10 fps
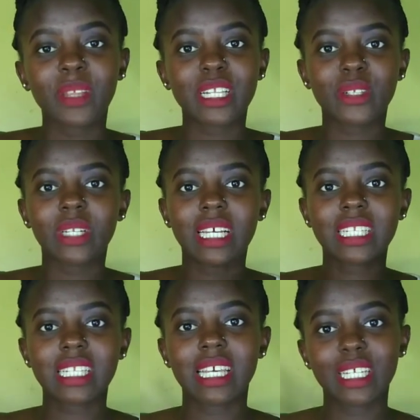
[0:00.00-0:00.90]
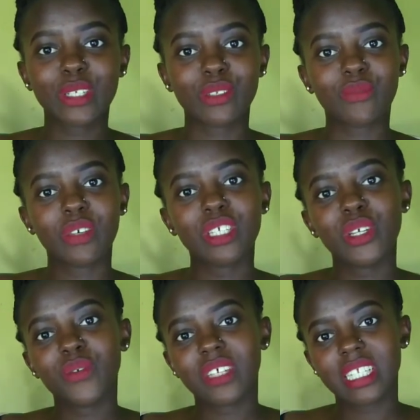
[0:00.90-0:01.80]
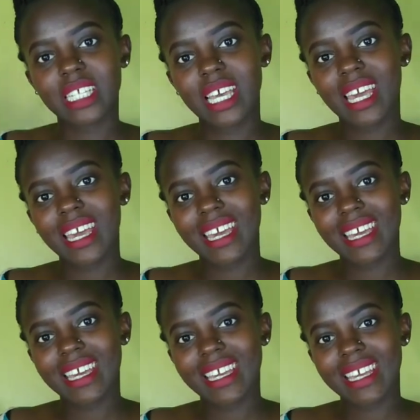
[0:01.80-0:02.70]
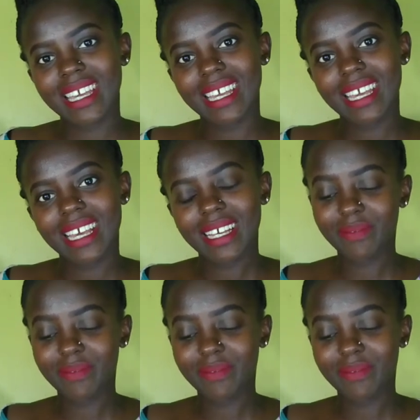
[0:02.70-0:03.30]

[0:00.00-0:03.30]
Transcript: So let's get to the video of the day.